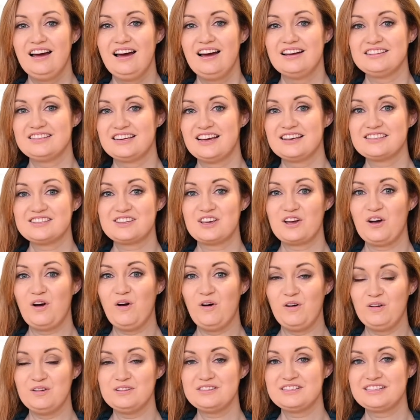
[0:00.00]
I'd ask you
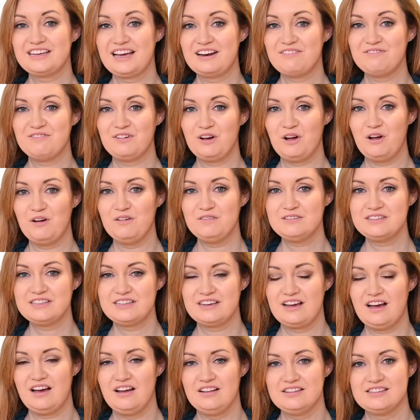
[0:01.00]
all to get
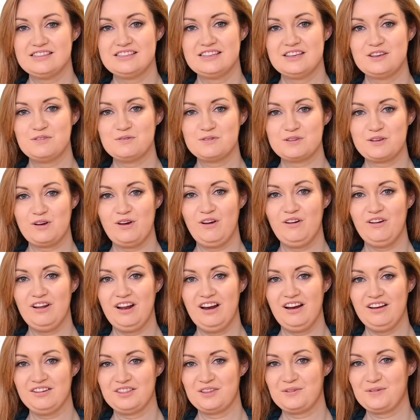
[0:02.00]
involved. I'll see you all
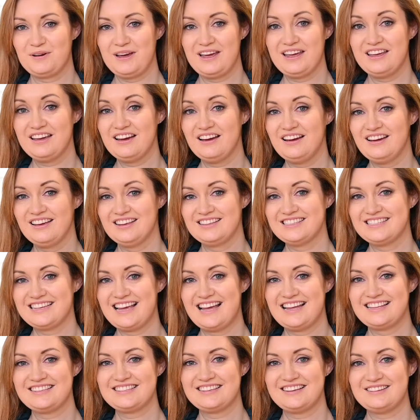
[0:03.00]
along the way. I
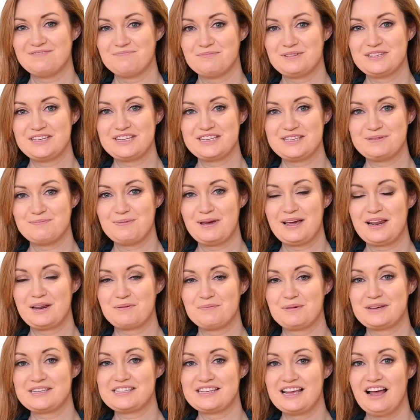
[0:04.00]
intend on
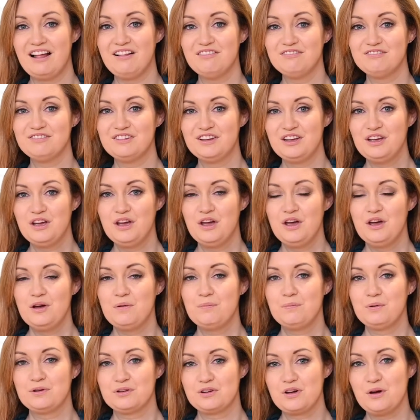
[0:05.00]
participating myself,
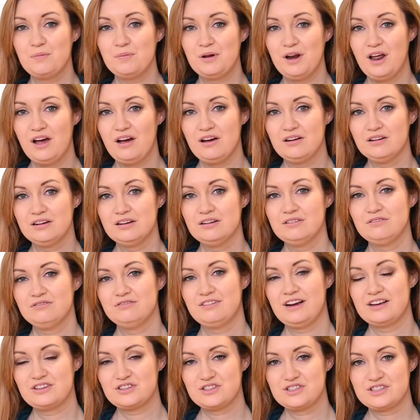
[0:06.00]
but come
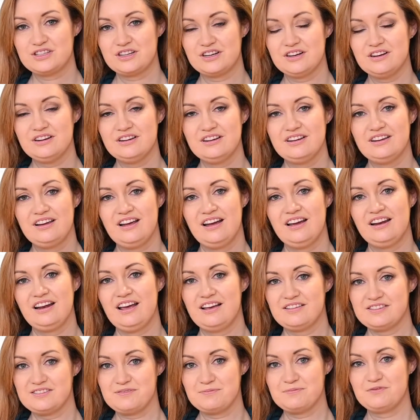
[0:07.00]
along, register
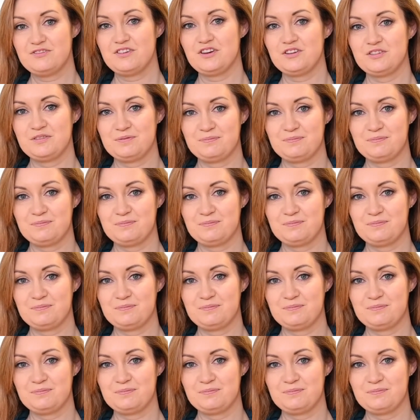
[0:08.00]
and have some fun.